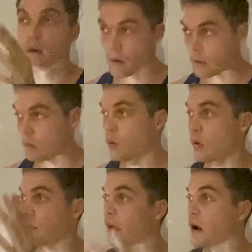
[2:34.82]
on
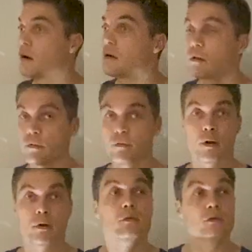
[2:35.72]
all of our
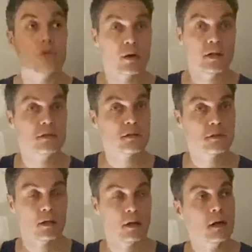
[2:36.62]
vertical
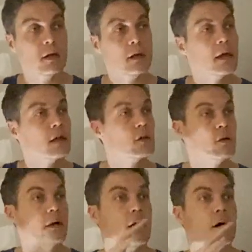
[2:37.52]
joins,
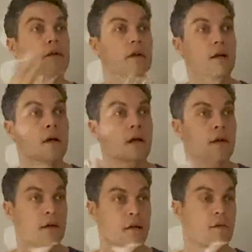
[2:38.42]
including our
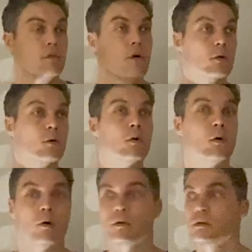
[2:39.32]
vertical
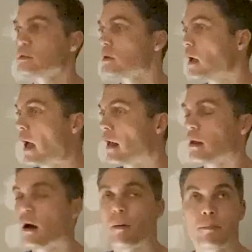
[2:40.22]
corners, and
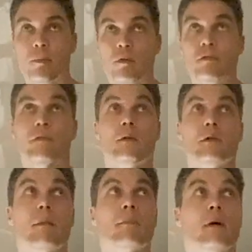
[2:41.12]
we've
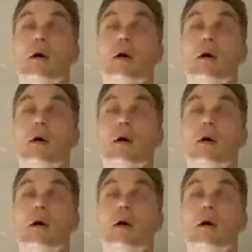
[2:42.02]
filled up